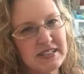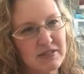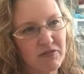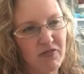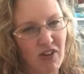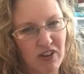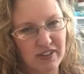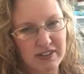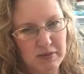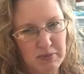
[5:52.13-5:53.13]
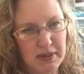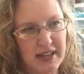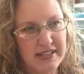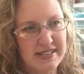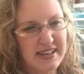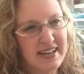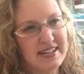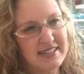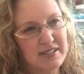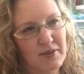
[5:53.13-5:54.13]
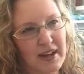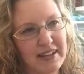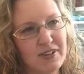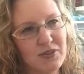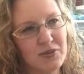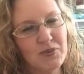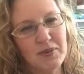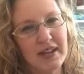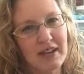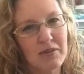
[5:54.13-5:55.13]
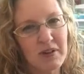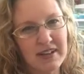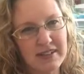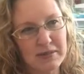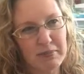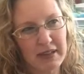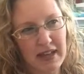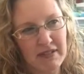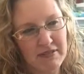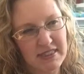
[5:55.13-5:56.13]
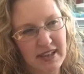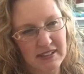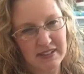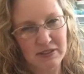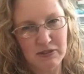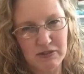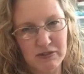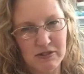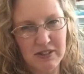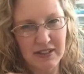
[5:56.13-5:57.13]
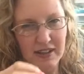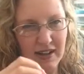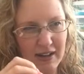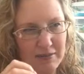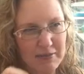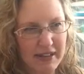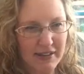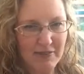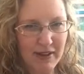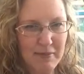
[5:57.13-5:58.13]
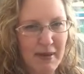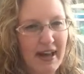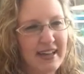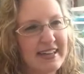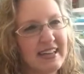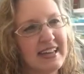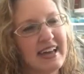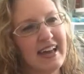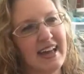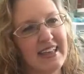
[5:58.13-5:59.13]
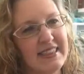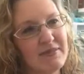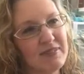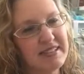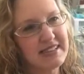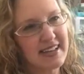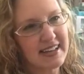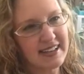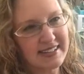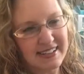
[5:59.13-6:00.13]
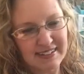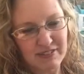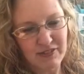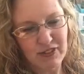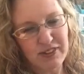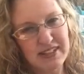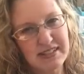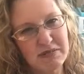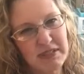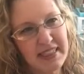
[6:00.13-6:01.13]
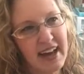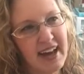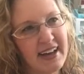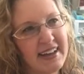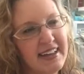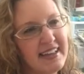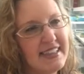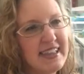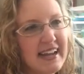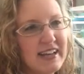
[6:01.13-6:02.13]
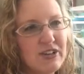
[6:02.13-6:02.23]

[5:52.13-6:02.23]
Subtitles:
to fall into place. So I knew that I wanted to play with that little black and white baggie, and then once I had done a few things with that, then I